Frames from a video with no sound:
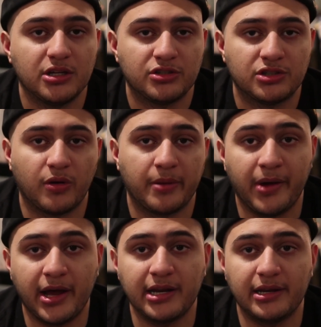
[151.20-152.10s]
So I
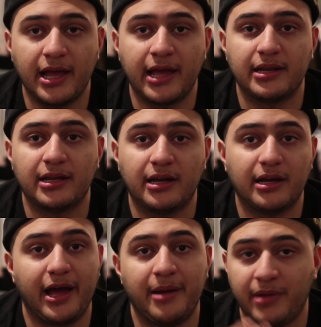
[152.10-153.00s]
bought it, and
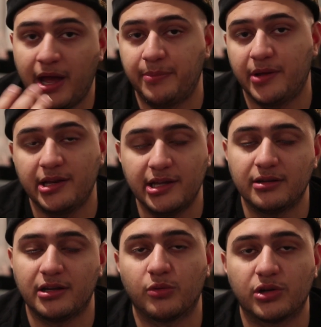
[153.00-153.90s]
I'm happy I did.
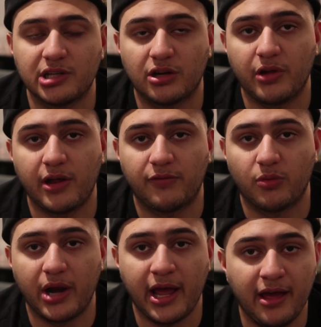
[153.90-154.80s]
It works out great for
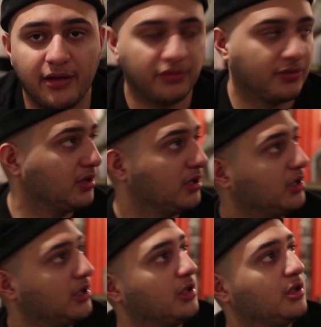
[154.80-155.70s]
what I
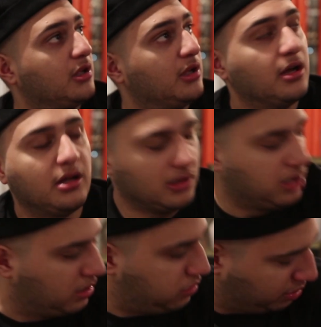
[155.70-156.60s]

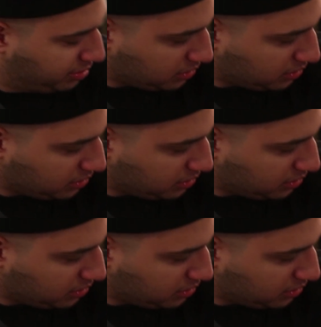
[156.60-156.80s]
have.